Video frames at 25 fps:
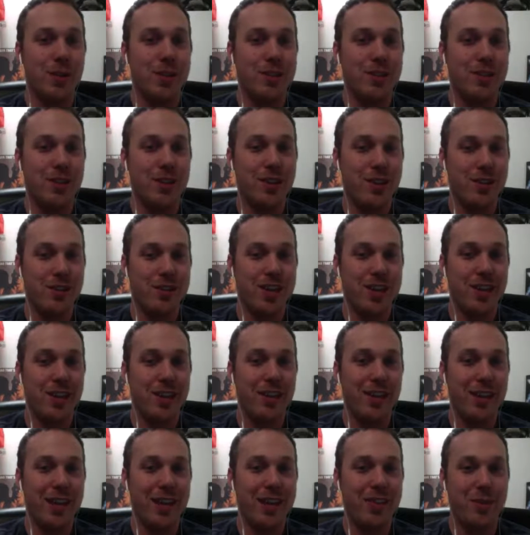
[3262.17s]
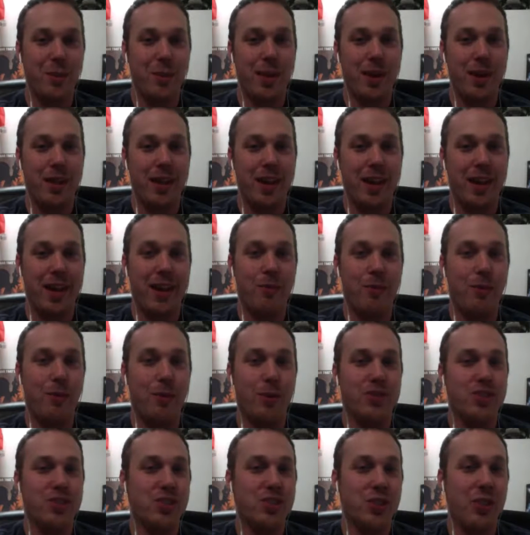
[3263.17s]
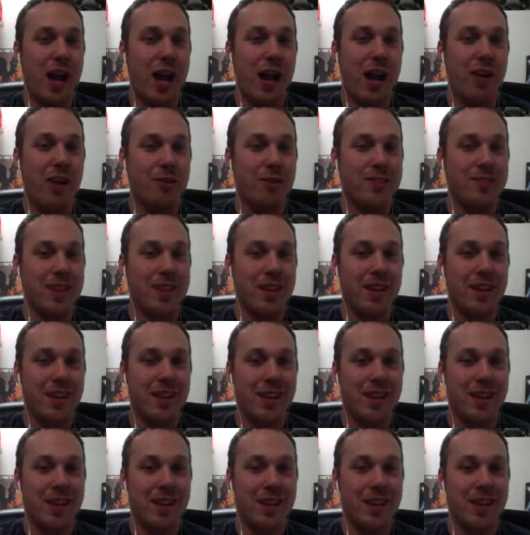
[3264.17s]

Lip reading: I just couldn't articulate it the way, like, I wasn't sure how to say it.